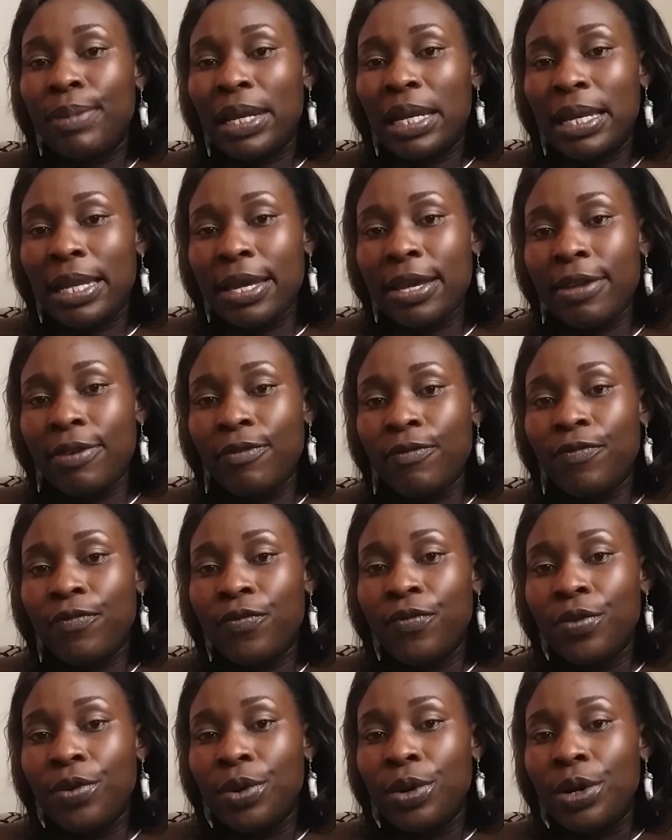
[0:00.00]

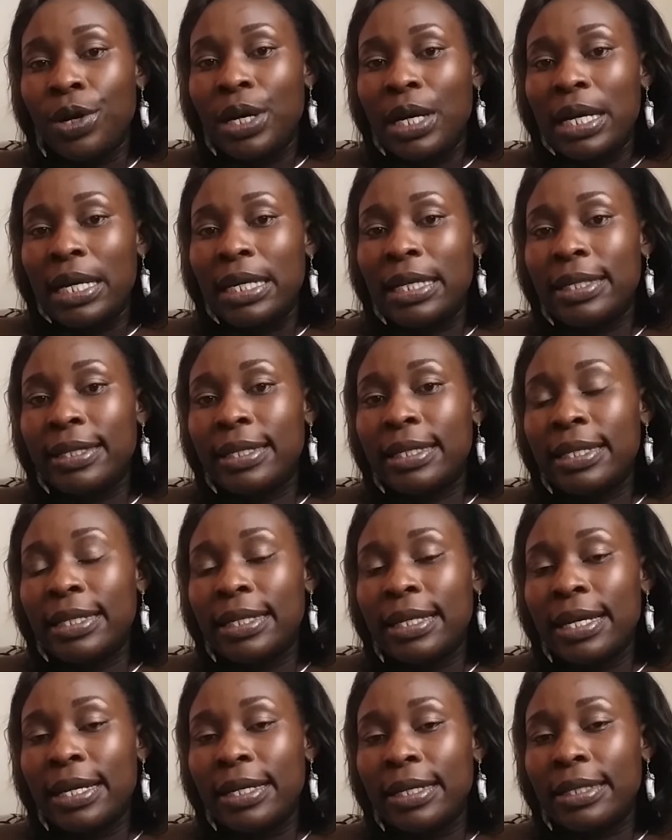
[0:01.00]
believe, is
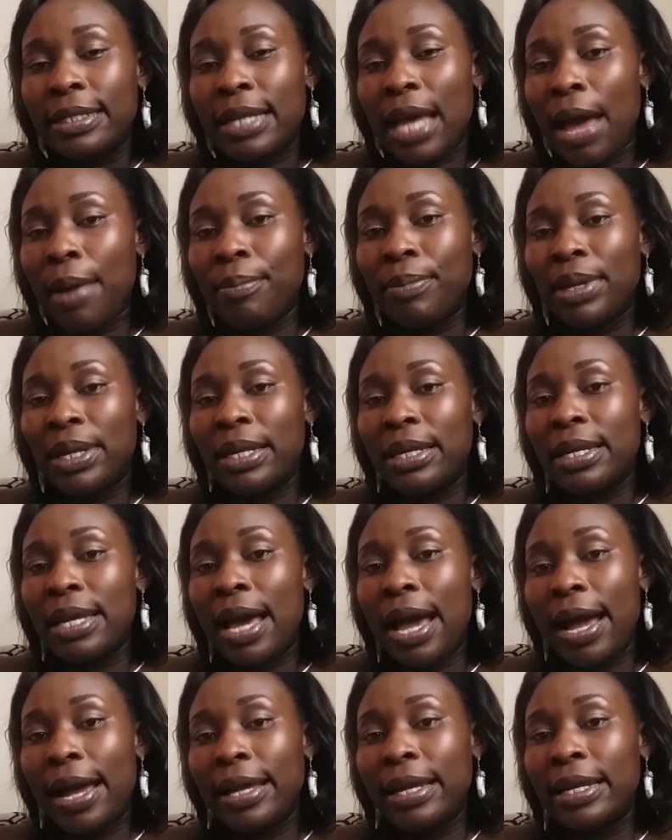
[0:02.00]
determined
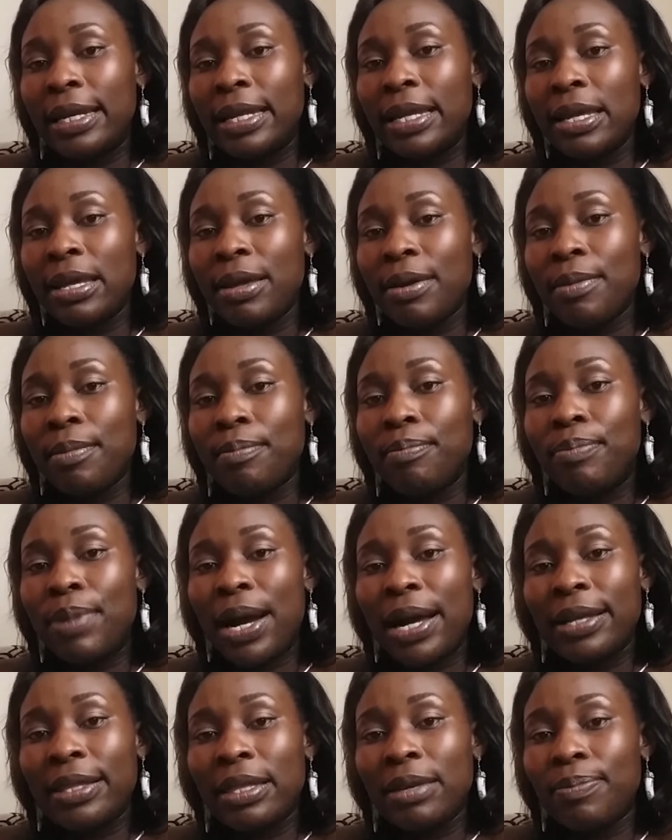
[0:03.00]
highly
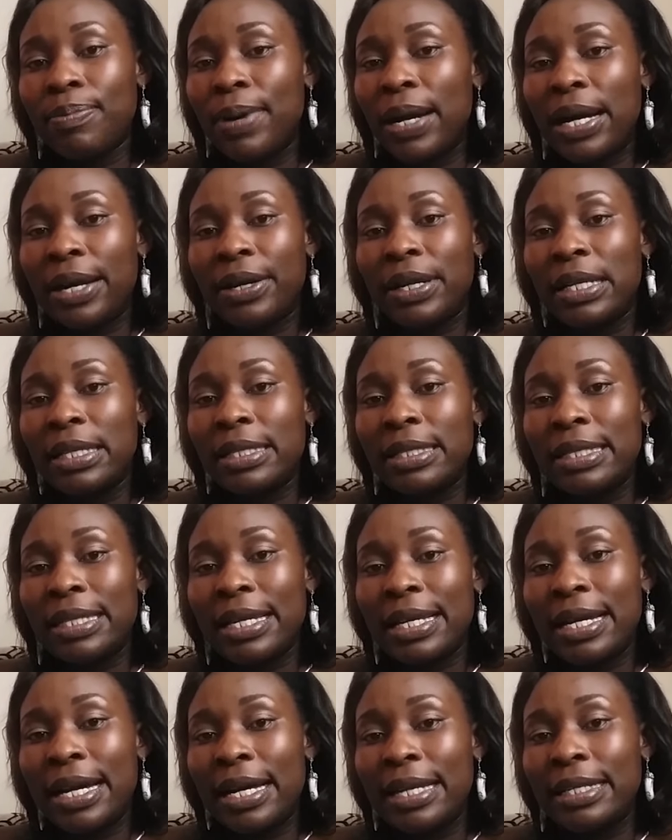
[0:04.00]
by the parents,
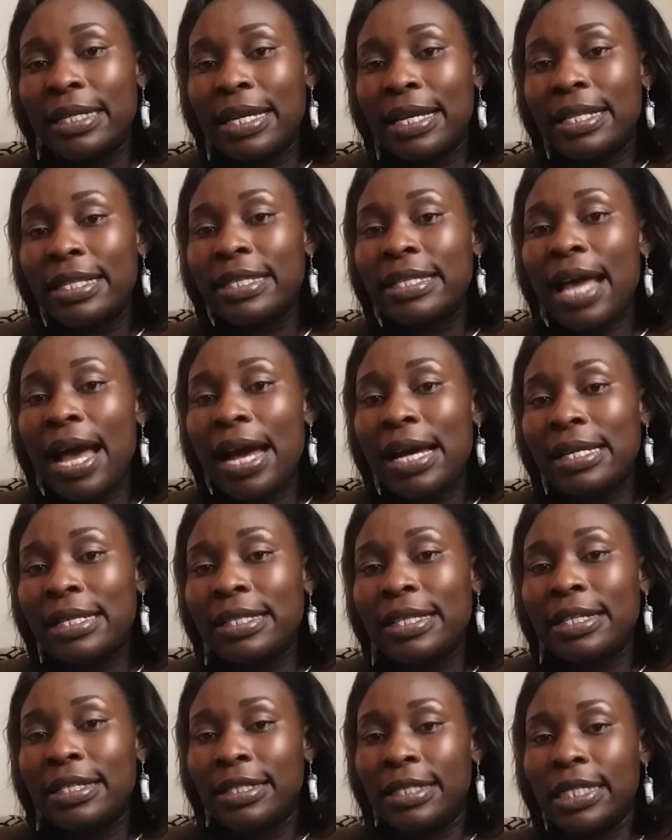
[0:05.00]
the guardians,
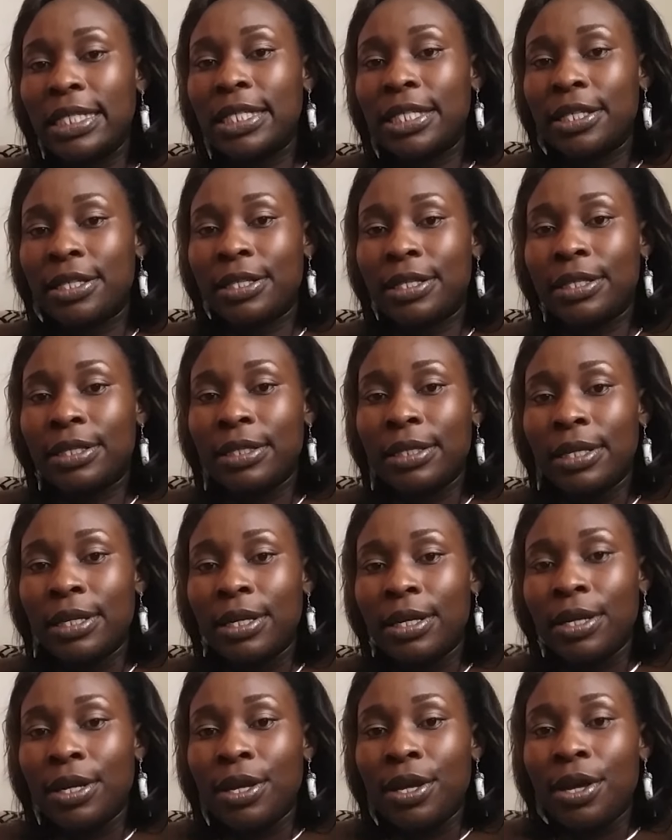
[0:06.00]
and the teachers,
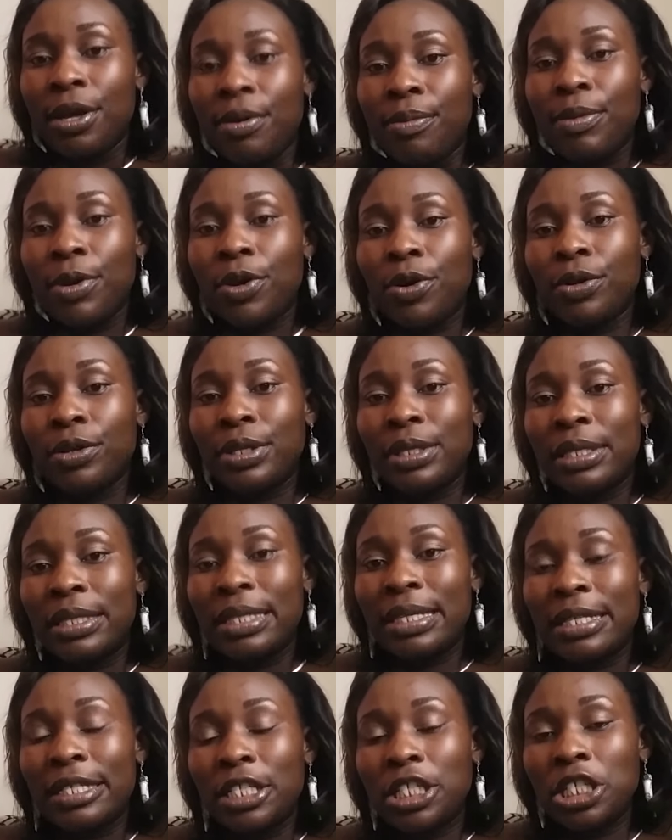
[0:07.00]

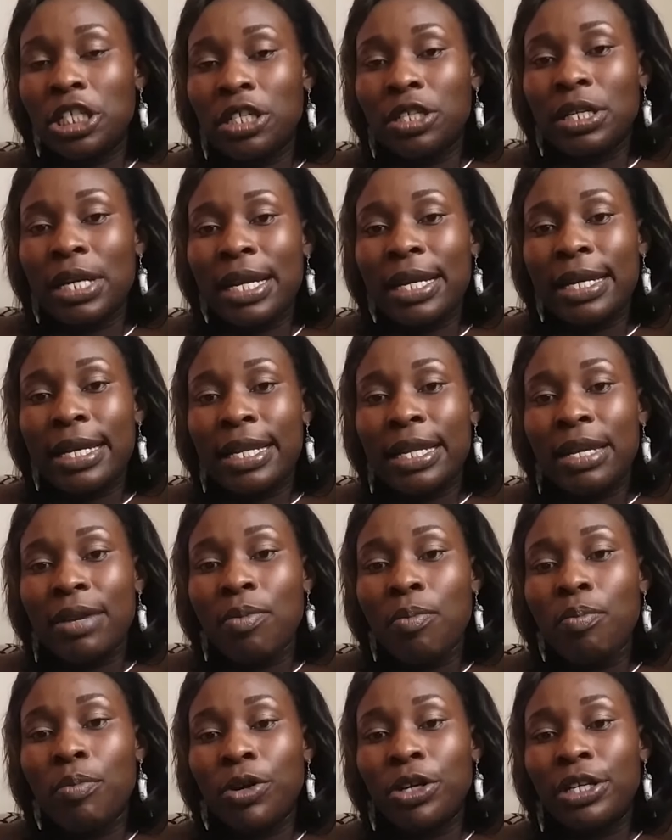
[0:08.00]
because children need
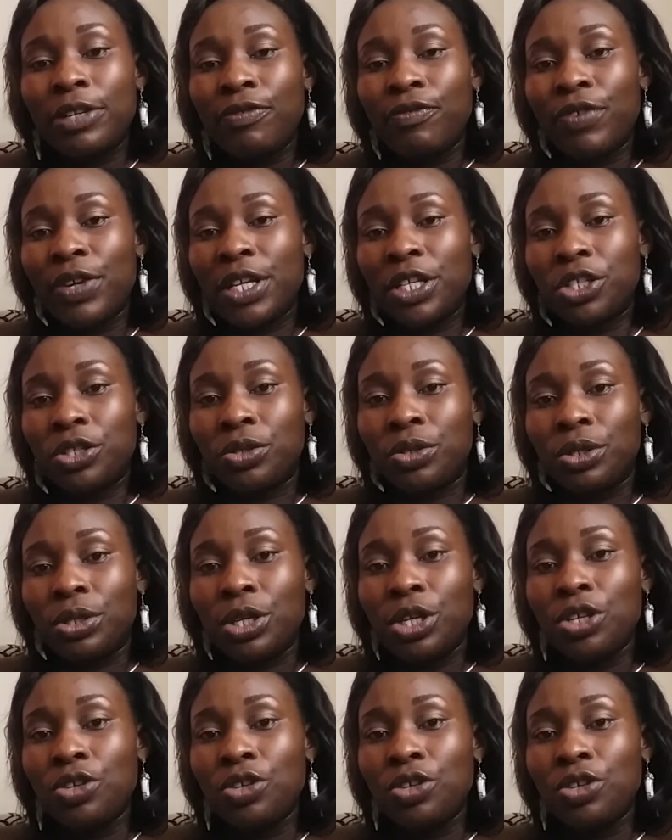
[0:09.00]
motivation.